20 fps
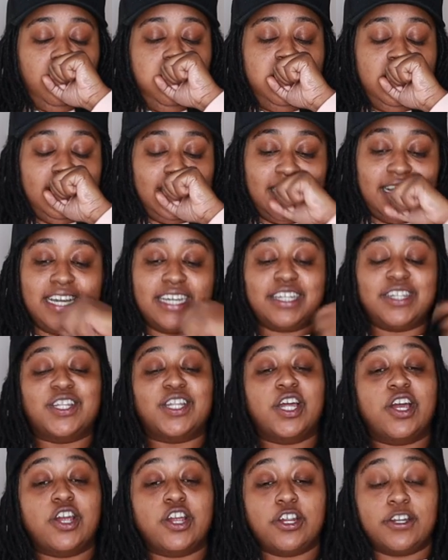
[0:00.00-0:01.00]
I had to
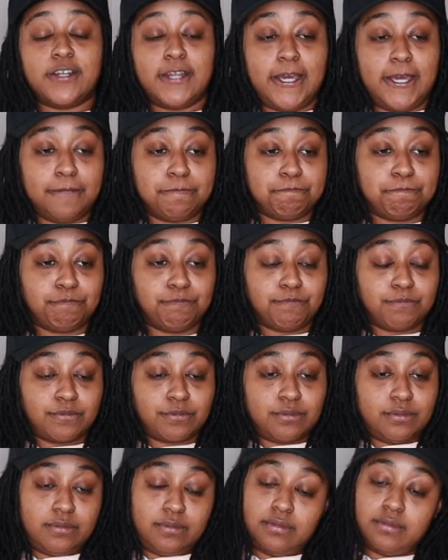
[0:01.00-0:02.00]
learn that,
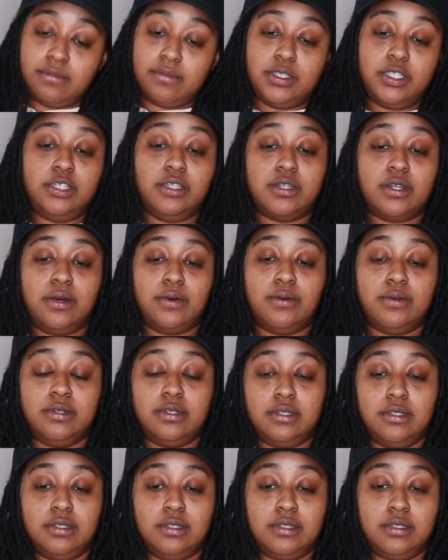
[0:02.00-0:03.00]
you know,
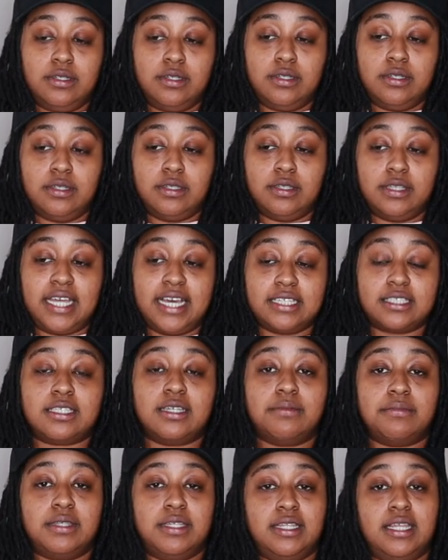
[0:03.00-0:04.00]
that's
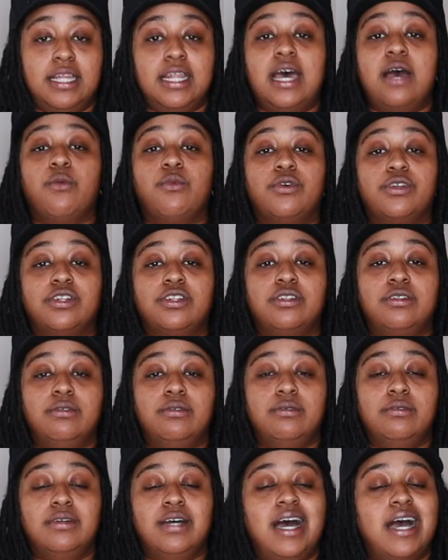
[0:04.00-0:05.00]
something that I want to
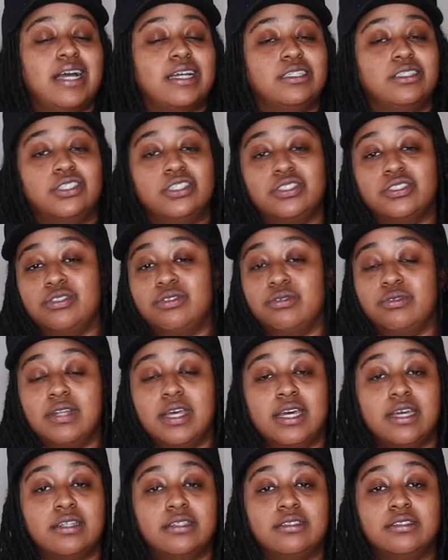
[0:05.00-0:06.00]
do. I can just do
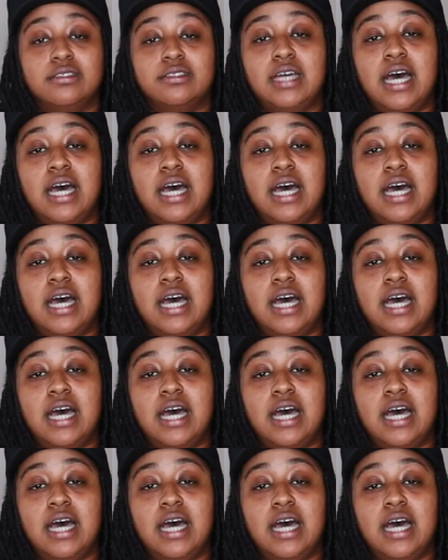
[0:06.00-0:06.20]
that.